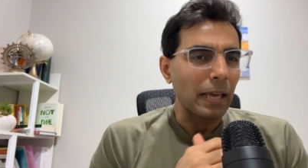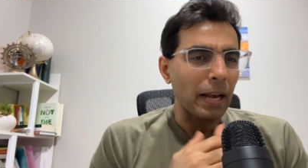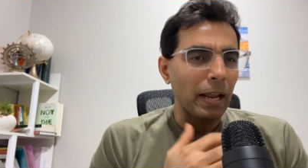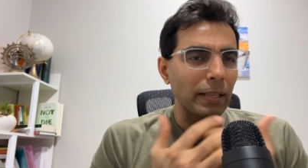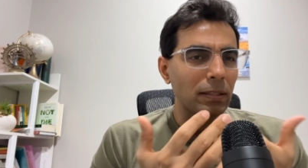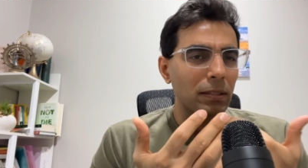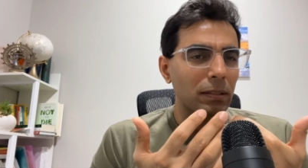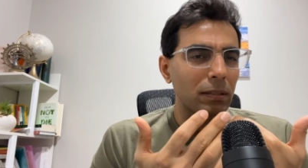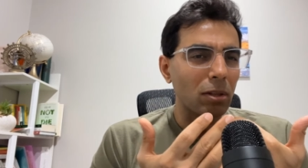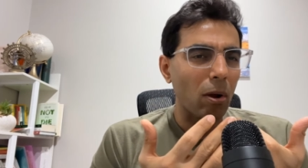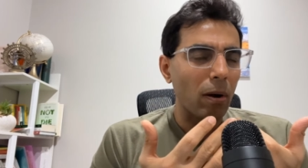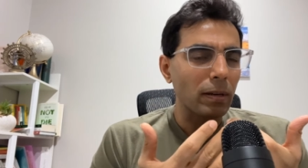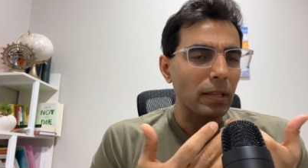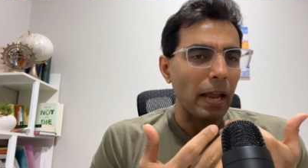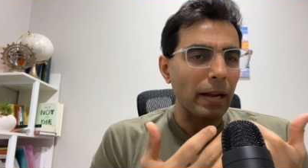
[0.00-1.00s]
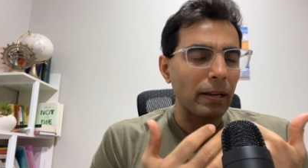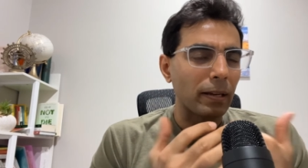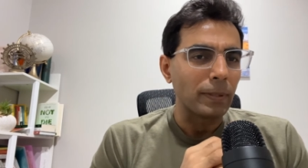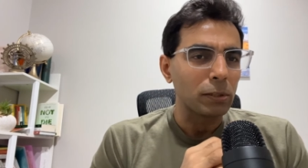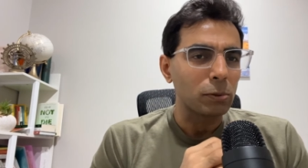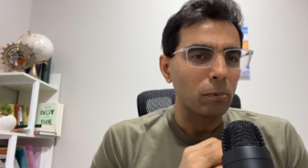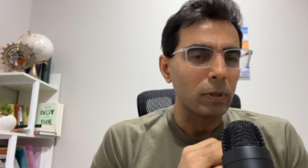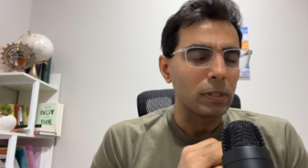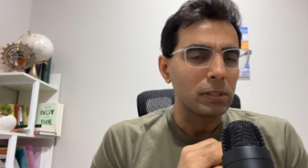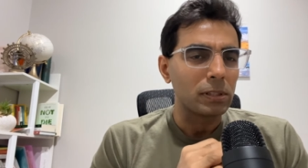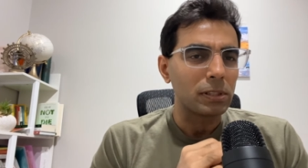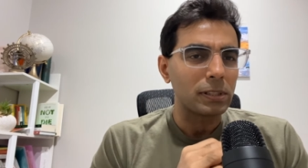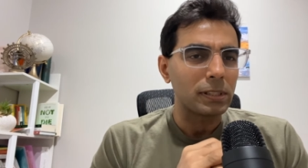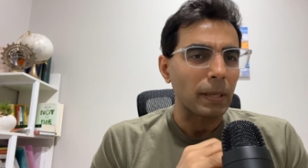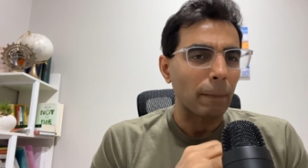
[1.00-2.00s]
And I thought that this was
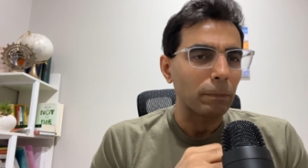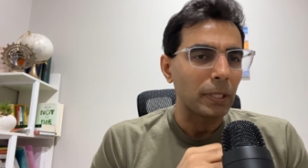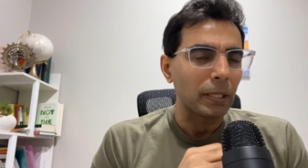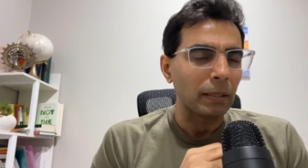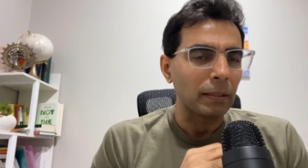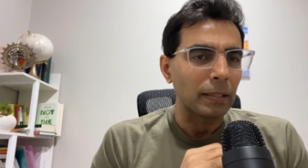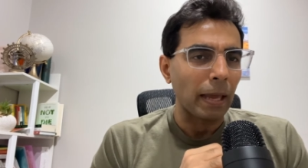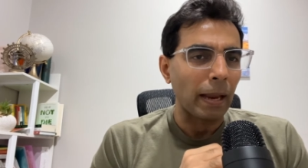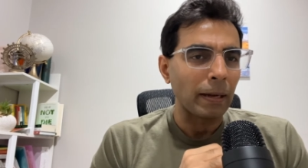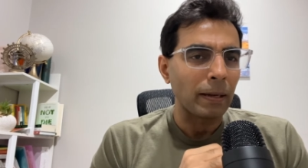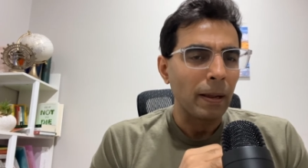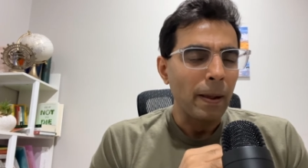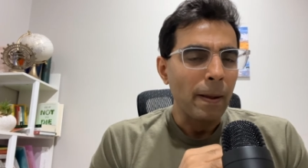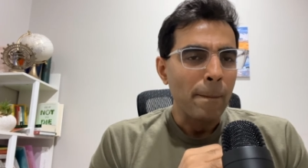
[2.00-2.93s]
something that